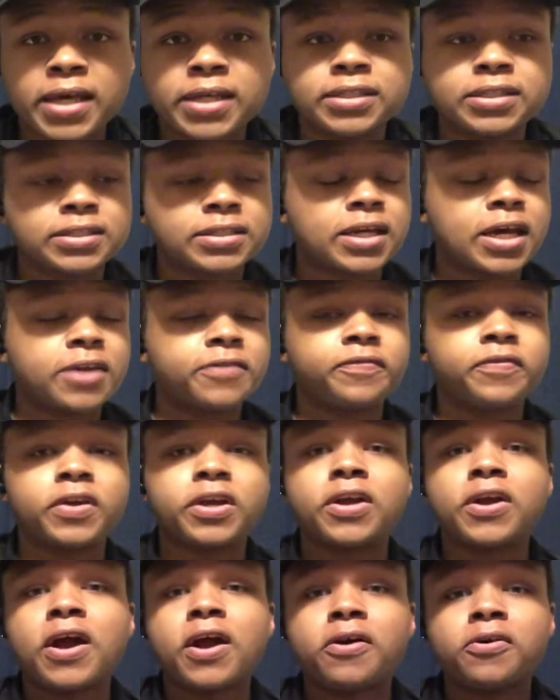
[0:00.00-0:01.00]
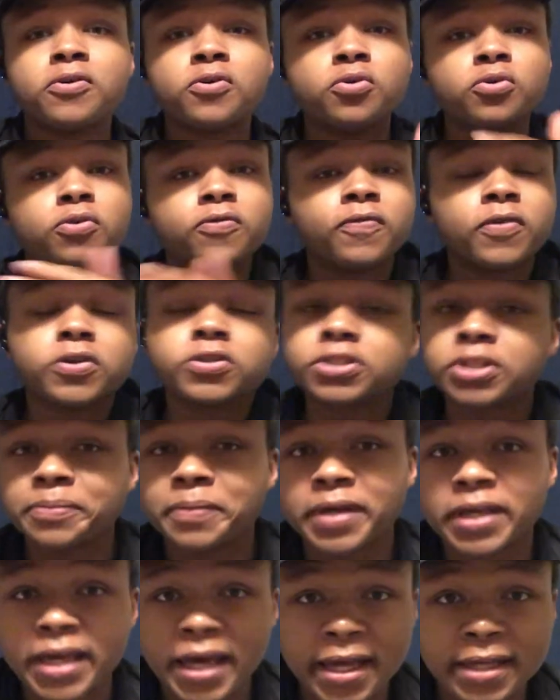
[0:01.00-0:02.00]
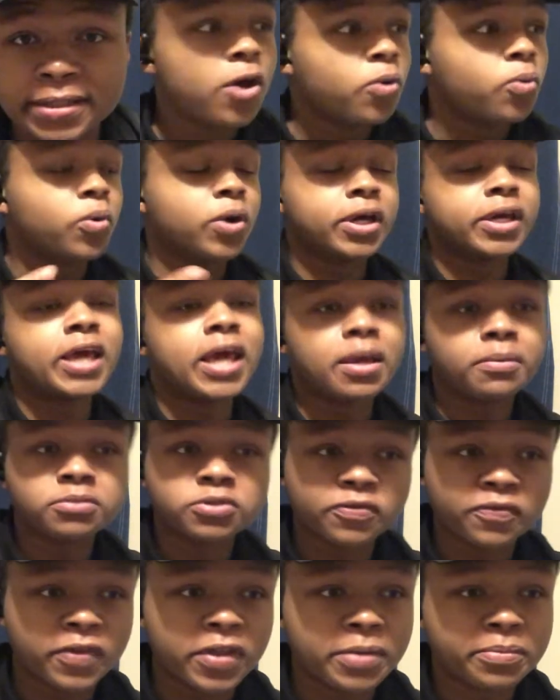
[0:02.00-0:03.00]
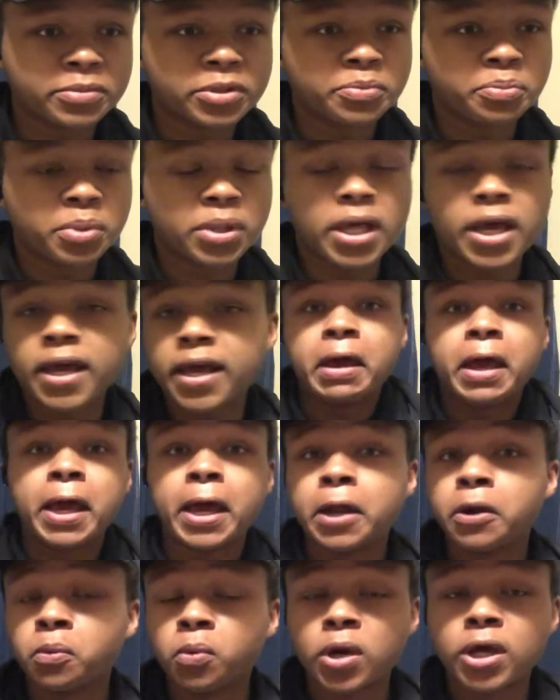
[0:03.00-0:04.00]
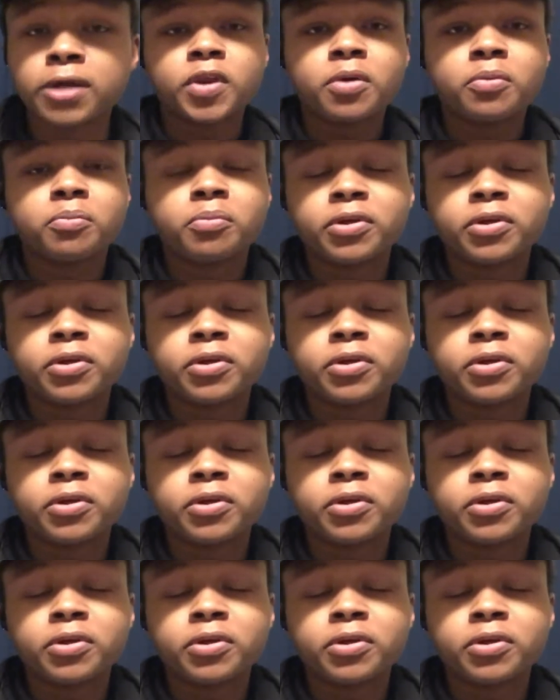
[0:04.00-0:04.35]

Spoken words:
Just gotta figure out who to verse them against, what games for them to play, and when.